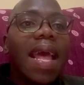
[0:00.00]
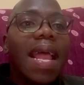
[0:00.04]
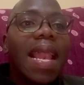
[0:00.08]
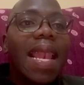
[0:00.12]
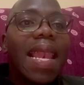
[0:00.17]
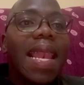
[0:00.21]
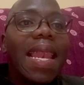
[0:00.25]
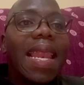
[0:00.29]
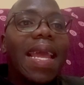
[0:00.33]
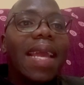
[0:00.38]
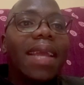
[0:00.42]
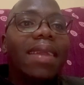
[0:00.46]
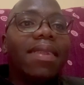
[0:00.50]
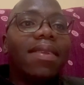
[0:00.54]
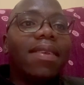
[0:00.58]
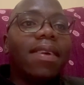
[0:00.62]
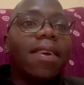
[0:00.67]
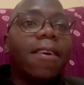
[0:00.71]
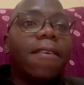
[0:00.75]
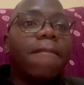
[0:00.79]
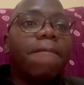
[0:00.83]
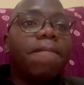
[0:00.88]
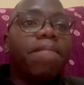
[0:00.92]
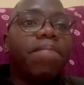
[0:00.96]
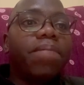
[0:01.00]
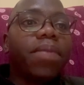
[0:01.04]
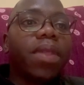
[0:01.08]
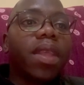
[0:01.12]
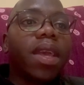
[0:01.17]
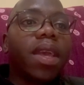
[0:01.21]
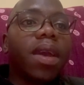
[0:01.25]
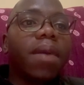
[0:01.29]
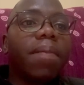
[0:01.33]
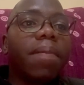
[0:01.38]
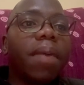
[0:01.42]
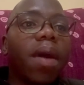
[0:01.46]
later
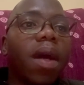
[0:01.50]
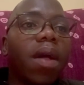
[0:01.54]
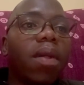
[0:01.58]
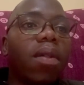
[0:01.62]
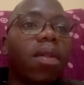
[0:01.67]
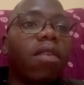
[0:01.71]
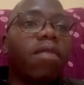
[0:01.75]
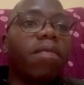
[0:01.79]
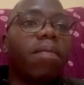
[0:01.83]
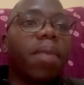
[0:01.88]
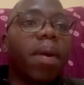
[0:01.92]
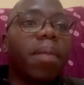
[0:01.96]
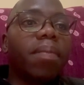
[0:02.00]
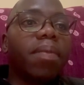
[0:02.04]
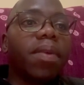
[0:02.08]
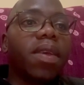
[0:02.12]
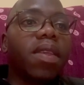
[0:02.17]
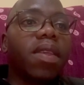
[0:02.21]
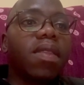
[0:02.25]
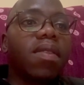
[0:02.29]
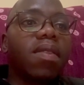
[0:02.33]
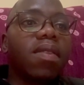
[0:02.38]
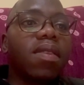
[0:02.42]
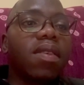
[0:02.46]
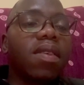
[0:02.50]
a pile of tomato